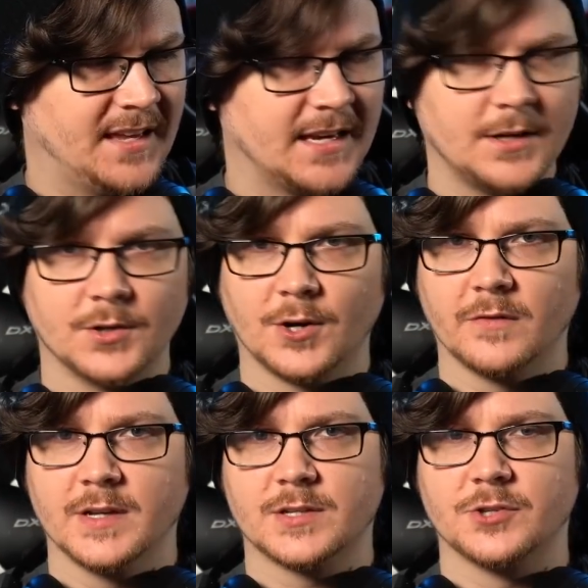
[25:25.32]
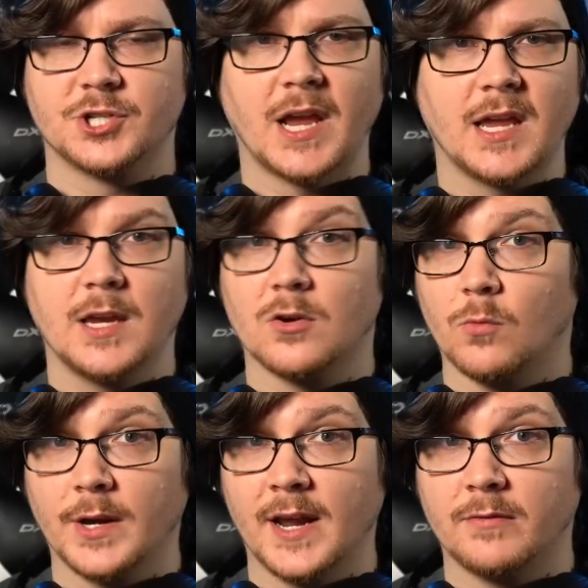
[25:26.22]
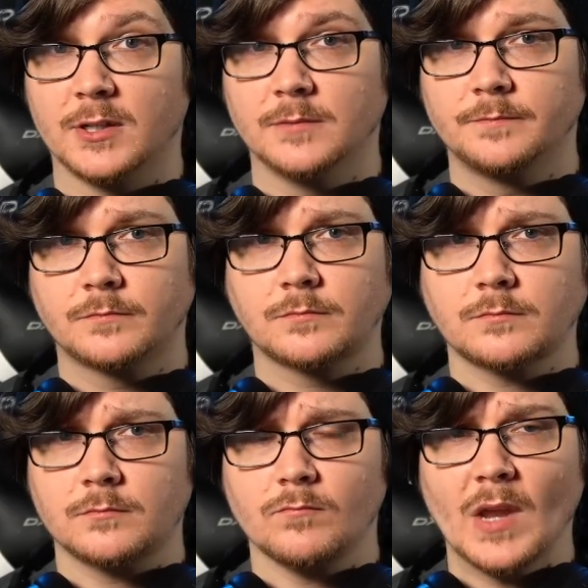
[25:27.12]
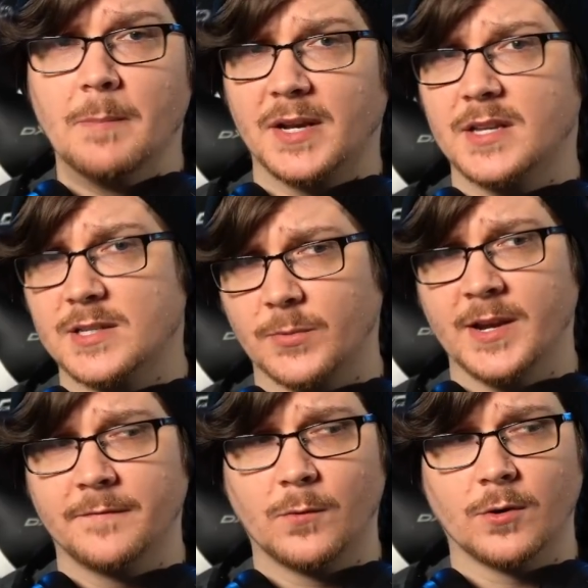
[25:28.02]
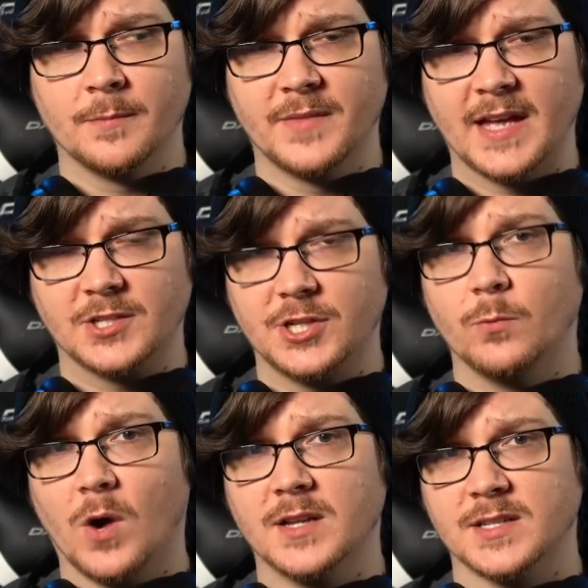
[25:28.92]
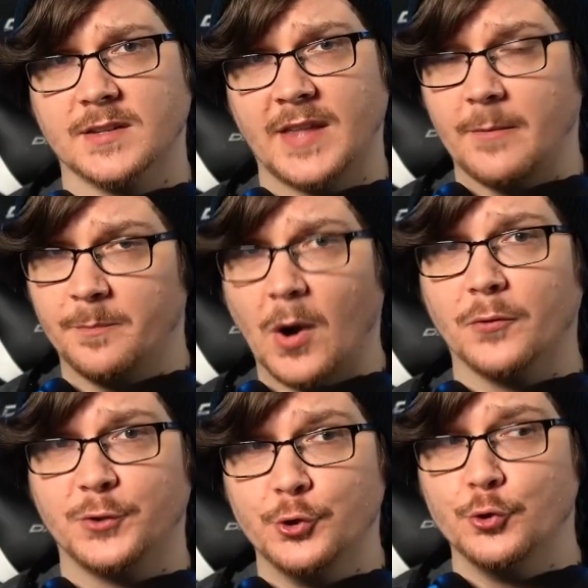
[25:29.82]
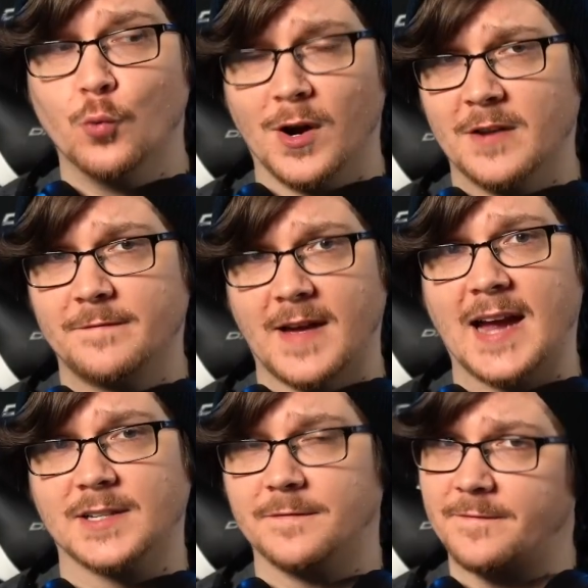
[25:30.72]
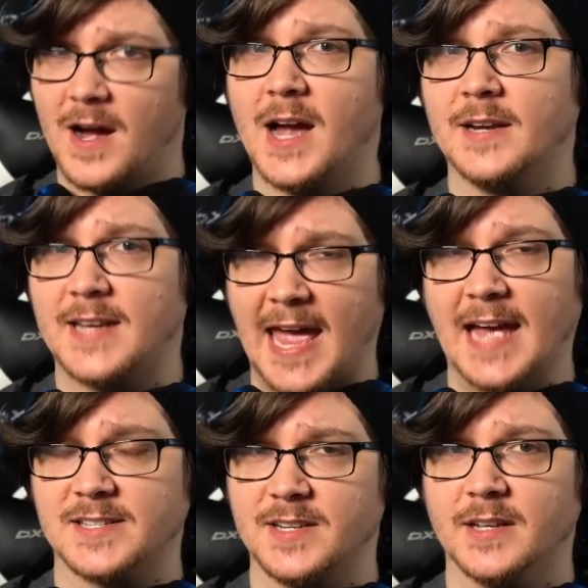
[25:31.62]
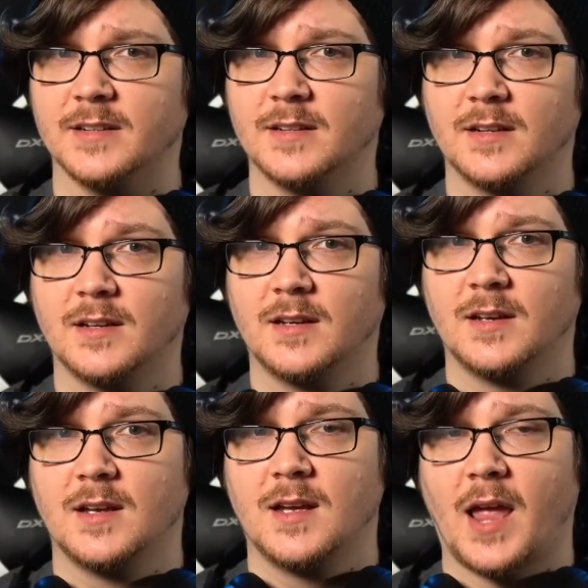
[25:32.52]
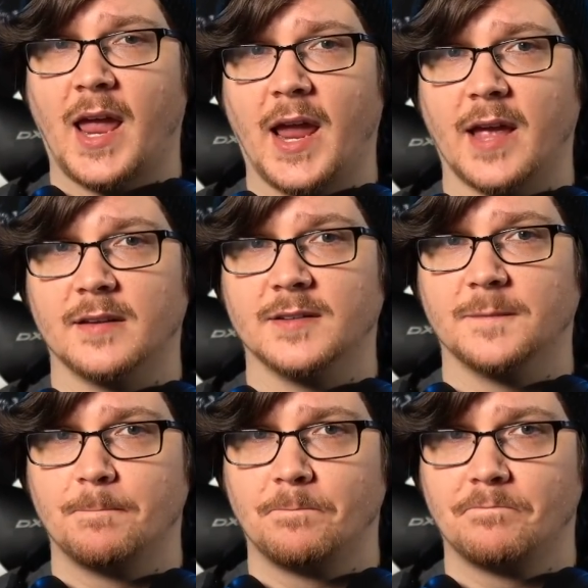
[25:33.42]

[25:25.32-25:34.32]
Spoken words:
getting nervous or shaky or whatever. But it does reinform that they both do want, in fact, to find Cassian and